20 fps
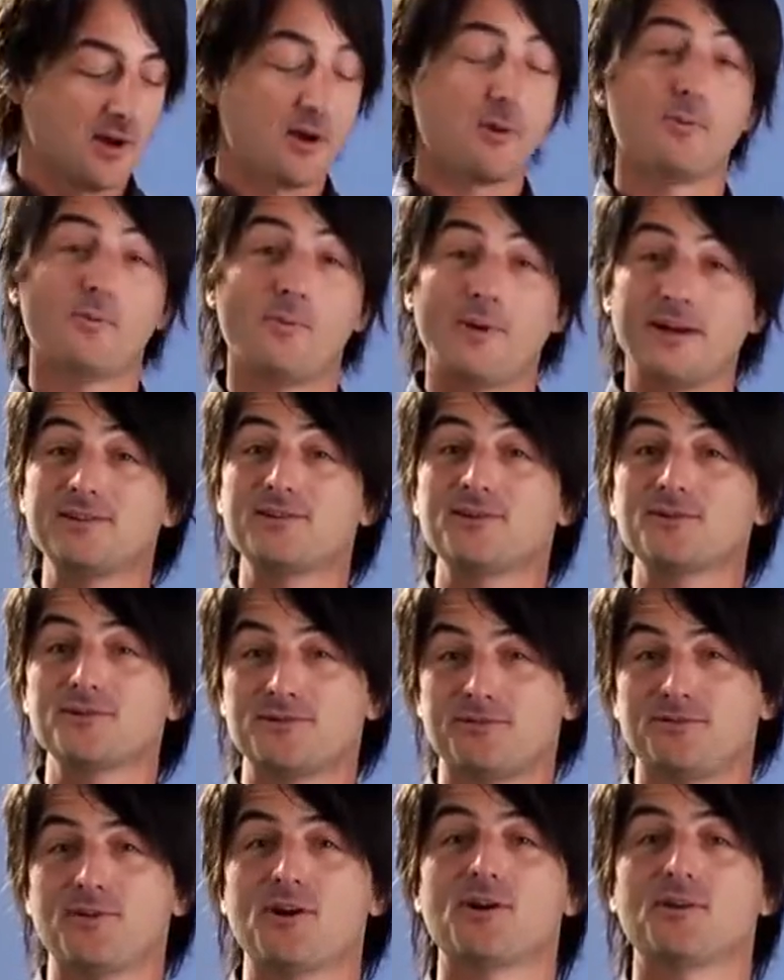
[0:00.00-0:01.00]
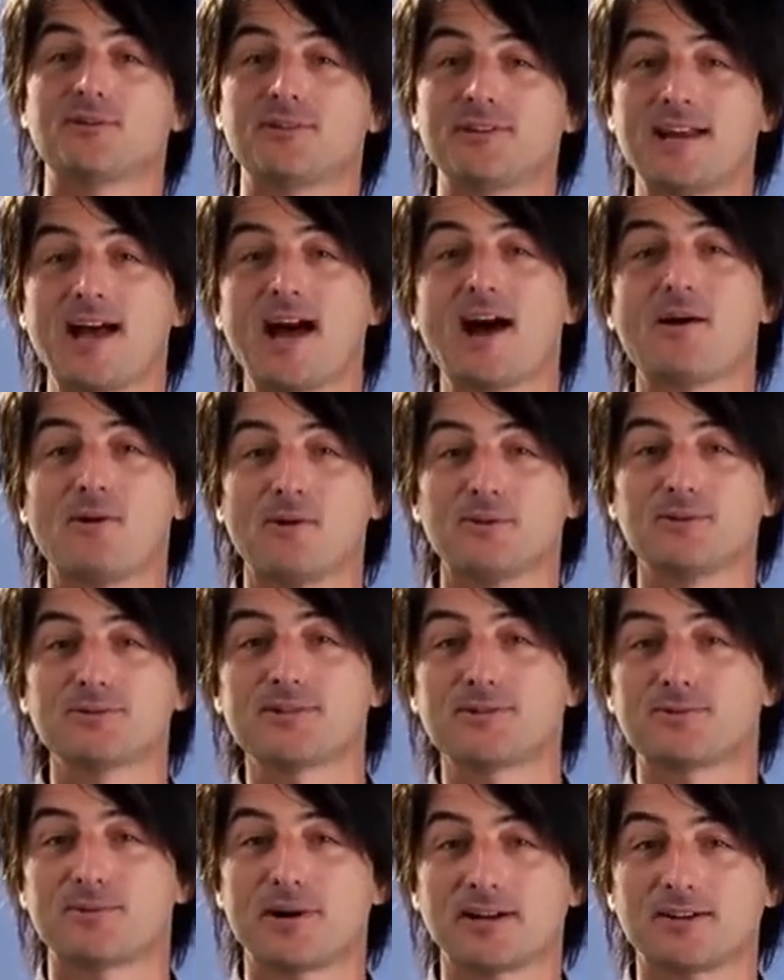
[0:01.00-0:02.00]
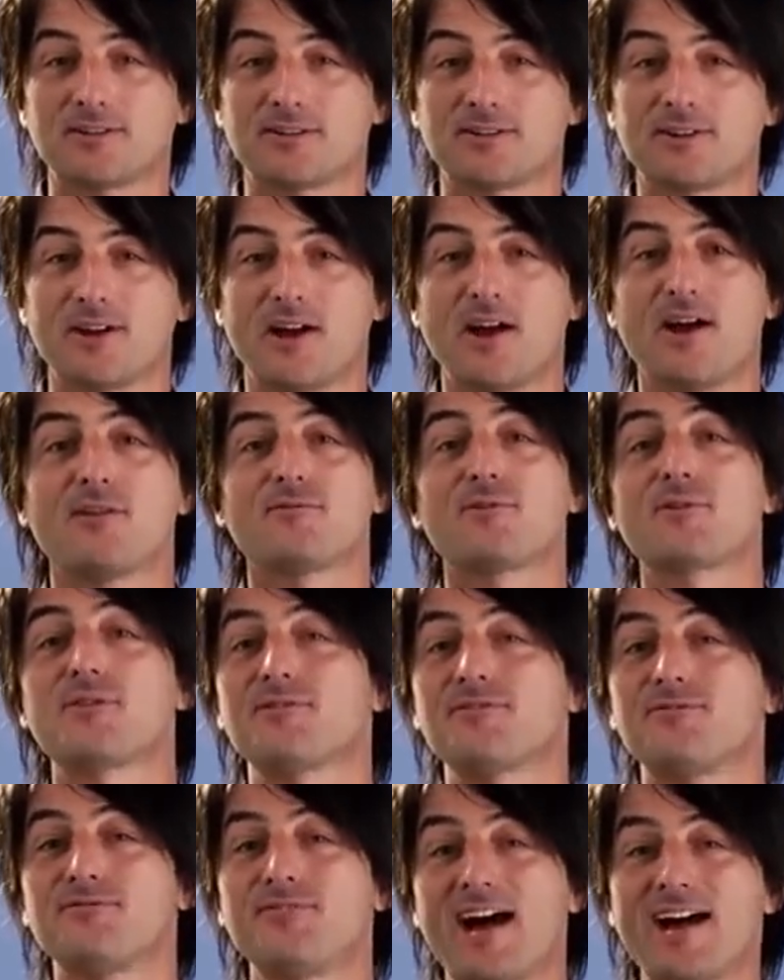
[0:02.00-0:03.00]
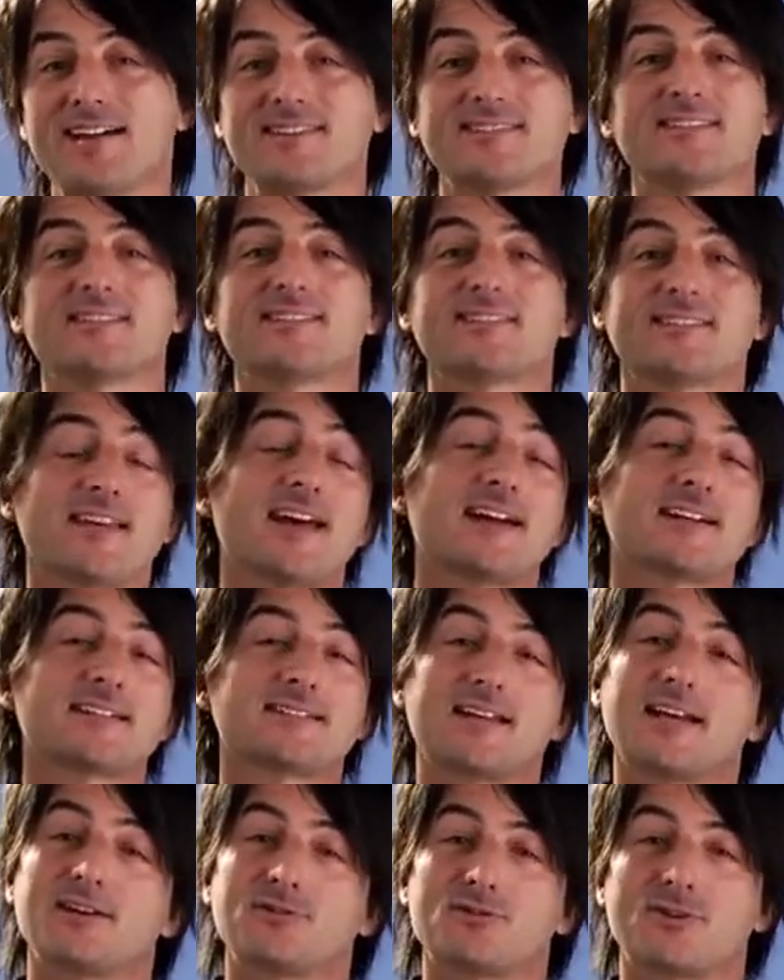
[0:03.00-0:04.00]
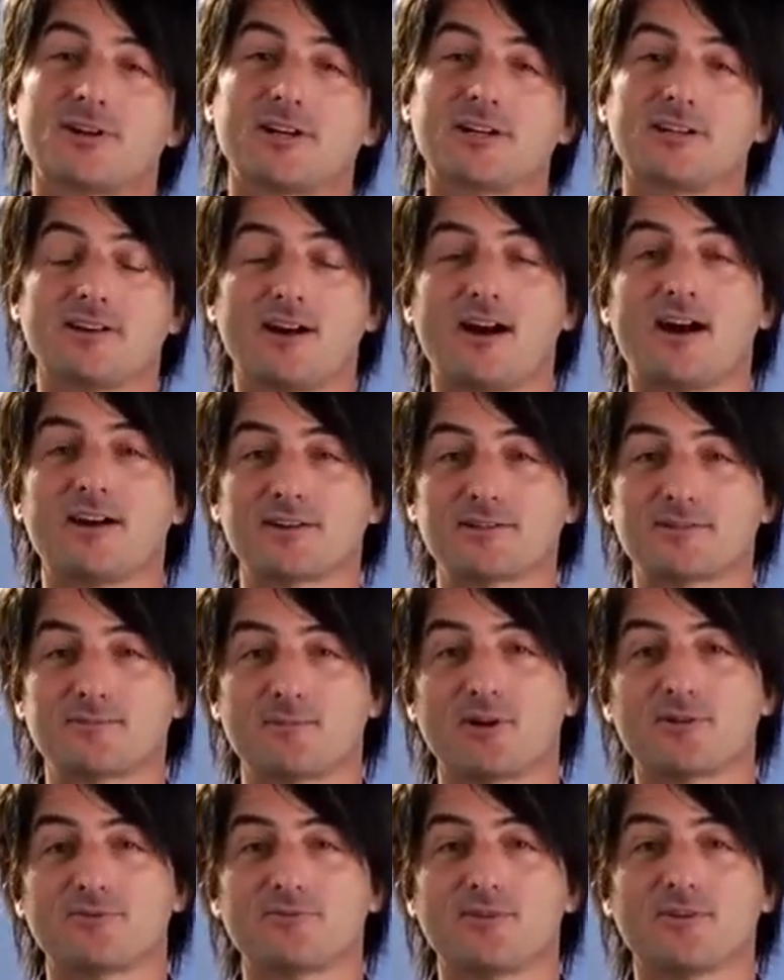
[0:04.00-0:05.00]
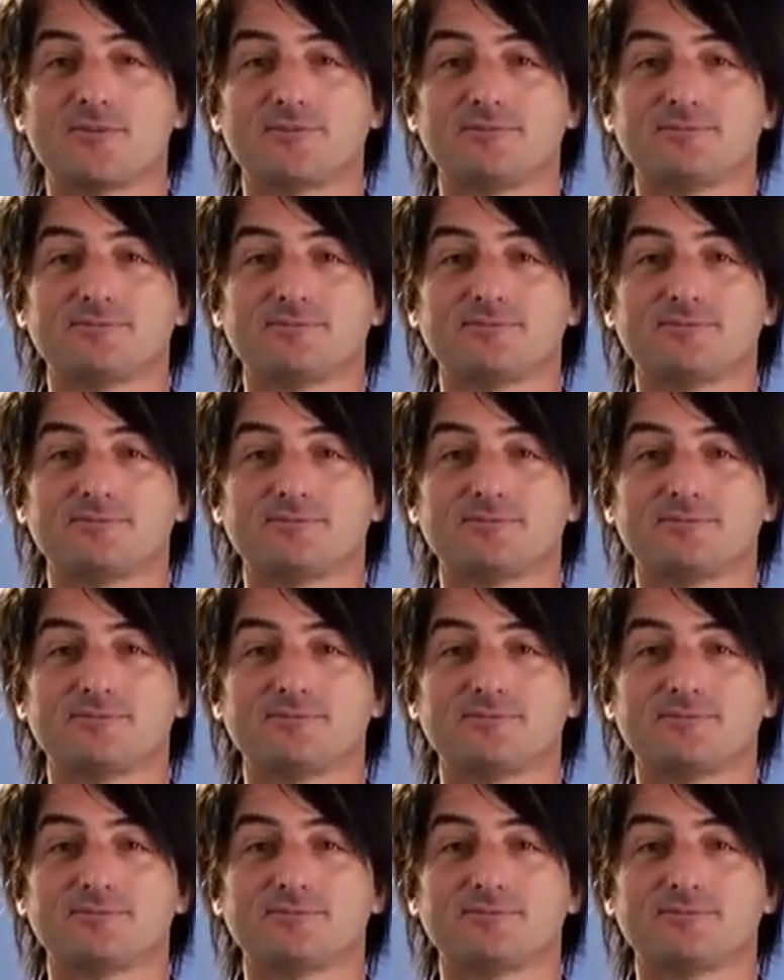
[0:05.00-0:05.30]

Windows Phone now holds the record for the fastest text entry on a smartphone.